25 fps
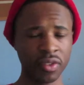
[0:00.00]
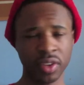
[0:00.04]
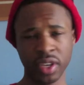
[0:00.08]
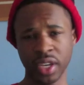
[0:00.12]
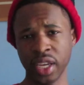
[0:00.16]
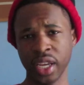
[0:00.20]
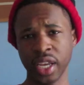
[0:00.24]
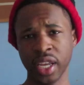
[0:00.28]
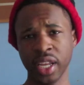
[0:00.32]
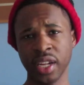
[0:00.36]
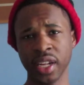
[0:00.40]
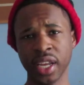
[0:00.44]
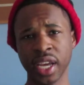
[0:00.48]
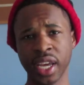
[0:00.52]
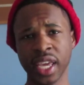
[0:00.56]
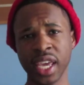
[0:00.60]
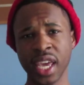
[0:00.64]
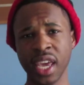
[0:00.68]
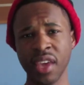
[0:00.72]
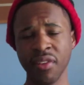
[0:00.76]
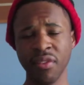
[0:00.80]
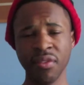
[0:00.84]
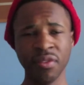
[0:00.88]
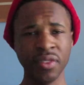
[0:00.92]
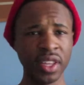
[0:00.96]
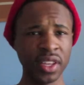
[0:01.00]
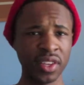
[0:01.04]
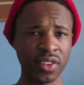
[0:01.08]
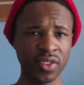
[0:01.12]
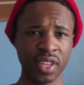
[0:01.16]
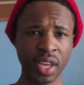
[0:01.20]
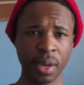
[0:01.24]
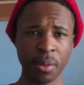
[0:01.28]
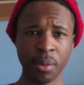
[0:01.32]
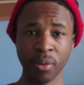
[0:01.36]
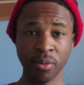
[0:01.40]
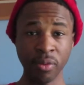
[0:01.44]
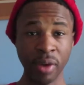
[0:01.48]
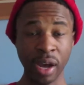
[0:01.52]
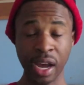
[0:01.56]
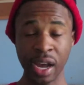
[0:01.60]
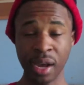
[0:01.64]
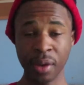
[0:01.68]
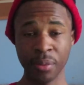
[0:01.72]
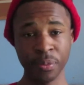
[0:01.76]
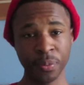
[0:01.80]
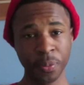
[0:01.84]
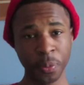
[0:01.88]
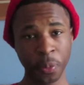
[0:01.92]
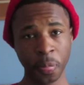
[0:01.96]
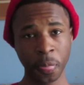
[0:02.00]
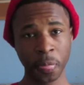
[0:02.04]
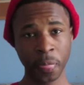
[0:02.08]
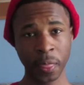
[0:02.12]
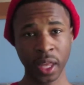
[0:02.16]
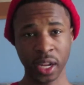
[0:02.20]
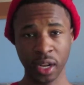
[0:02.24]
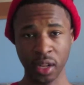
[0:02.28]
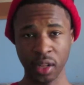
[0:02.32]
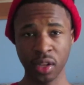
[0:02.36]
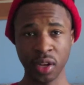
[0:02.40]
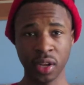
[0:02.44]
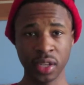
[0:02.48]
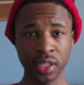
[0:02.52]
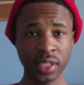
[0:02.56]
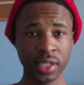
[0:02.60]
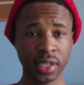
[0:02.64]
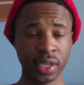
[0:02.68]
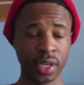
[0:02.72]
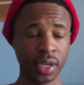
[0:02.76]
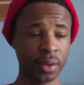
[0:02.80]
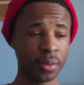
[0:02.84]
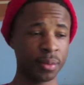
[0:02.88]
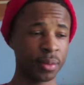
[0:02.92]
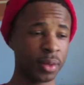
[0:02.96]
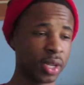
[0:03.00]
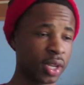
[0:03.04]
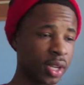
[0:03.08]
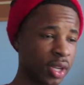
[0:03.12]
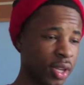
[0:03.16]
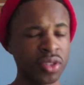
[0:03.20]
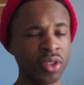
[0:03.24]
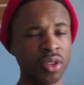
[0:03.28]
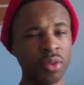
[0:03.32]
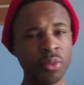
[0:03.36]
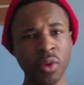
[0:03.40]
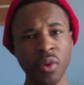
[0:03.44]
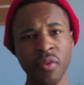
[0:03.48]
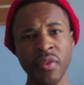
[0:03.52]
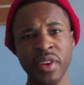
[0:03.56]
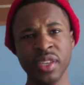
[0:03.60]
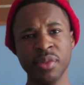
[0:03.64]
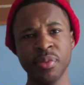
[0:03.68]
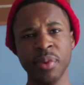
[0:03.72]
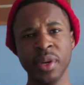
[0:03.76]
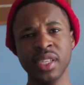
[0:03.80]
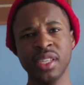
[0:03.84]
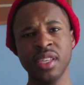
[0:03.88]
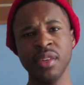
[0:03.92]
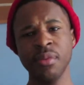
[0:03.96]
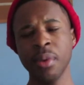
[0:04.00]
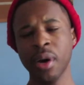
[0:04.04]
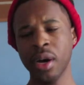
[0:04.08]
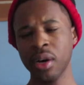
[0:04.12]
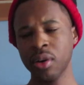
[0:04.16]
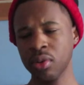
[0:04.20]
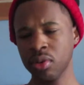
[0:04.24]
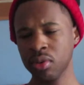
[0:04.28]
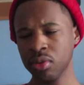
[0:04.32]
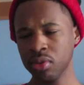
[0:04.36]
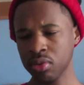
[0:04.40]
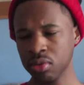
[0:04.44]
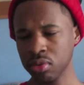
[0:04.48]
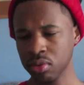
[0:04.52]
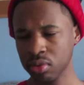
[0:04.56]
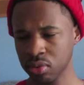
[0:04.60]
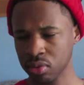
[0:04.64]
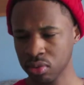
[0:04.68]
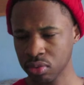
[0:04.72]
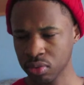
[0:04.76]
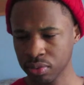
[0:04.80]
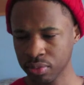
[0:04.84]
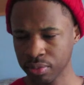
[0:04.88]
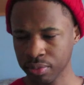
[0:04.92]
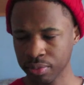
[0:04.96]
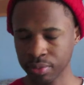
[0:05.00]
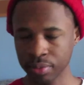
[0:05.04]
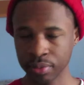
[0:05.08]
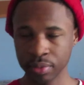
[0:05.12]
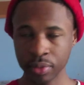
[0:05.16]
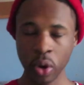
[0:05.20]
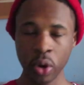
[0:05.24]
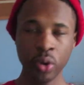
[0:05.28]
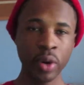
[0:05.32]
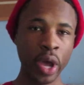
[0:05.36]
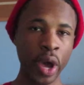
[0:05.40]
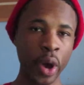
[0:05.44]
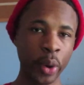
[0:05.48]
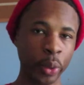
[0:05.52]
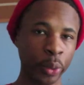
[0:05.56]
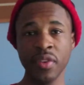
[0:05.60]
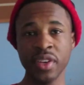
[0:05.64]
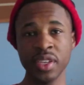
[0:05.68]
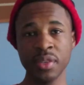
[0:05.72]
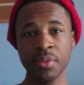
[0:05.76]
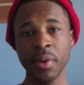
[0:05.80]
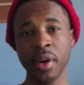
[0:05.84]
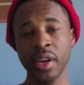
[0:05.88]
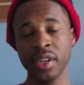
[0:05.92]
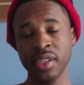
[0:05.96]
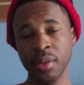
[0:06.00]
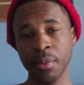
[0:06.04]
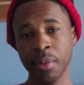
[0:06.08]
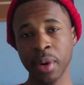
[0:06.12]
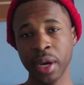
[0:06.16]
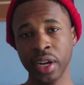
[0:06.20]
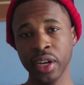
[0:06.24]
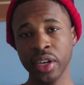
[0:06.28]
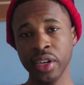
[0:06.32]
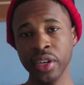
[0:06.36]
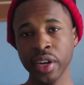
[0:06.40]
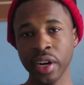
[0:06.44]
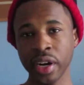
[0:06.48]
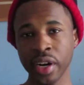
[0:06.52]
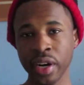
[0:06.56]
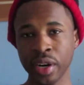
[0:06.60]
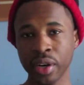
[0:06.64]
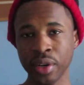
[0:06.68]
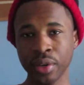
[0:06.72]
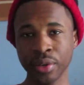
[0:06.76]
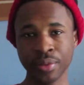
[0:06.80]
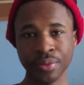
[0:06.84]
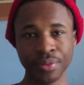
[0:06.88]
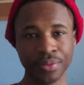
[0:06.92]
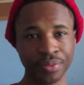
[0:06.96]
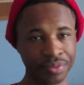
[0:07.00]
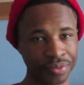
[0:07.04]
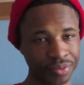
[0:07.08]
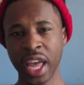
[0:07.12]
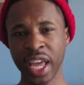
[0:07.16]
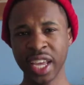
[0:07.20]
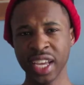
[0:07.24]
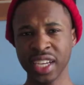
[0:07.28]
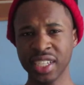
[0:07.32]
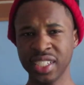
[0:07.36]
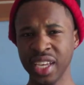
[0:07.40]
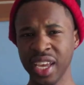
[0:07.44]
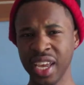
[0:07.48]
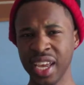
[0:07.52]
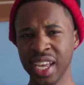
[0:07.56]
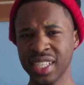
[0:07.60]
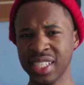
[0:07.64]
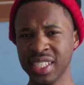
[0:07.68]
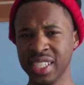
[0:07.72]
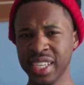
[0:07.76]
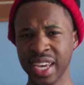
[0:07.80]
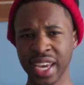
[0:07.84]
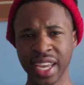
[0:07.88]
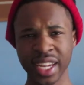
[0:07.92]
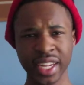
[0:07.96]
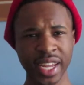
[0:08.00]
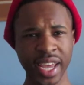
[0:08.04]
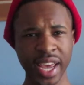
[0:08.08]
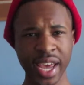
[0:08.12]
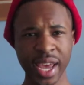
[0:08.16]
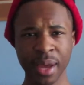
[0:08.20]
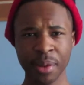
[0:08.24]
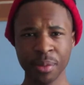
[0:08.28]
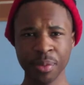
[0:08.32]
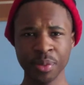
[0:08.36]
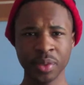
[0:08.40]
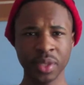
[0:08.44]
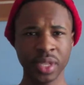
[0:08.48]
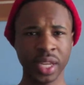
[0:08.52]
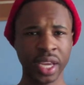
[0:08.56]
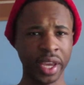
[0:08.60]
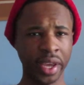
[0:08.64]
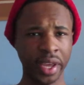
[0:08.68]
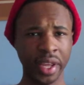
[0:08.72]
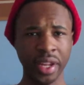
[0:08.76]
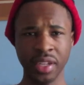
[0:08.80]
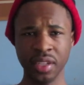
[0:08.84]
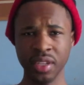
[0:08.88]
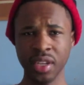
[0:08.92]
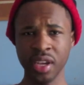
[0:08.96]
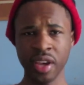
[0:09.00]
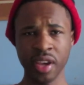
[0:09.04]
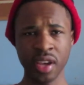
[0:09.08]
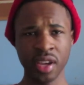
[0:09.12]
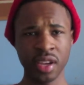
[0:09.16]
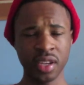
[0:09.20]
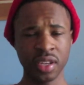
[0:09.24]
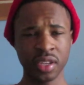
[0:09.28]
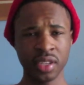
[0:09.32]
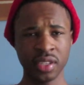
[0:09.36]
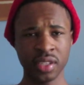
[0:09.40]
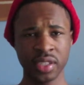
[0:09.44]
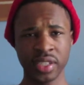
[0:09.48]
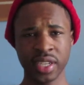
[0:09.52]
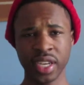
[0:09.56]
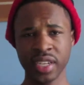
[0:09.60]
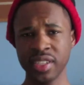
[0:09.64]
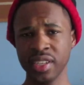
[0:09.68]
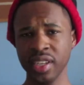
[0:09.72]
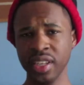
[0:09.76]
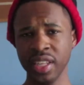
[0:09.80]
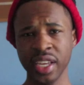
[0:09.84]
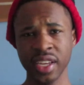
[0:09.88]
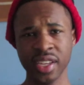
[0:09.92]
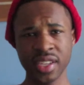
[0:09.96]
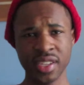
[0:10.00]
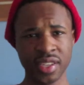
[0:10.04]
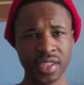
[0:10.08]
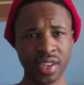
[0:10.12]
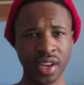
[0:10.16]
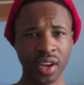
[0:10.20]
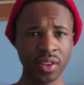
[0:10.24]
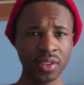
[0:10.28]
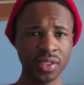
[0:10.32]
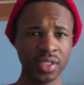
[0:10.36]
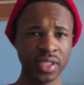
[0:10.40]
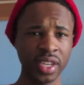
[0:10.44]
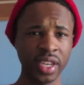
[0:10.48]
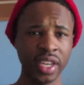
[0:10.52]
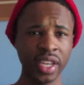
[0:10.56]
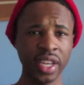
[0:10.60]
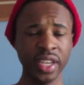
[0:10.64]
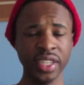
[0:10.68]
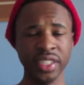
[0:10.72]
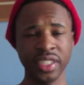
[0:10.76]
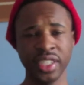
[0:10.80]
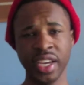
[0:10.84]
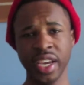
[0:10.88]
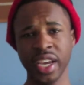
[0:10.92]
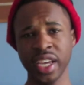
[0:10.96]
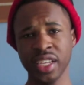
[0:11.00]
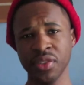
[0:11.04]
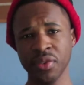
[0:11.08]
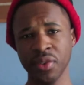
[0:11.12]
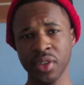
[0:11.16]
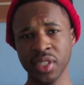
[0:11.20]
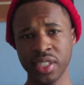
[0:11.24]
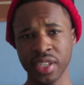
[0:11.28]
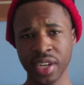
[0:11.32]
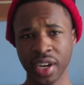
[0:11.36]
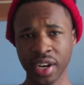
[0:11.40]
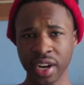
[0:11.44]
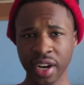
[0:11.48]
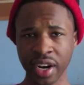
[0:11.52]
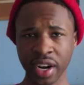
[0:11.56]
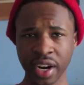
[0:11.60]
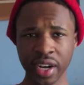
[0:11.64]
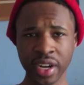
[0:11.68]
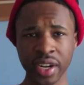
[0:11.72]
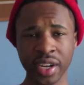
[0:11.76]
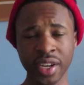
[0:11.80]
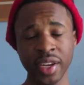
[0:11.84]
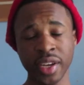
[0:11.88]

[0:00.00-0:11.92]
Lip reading: and that gave this type of vibe in a long time. So the movie is basically about The movie is basically about a girl. I guess she gets kidnapped and sexually assaulted, and she gets returned,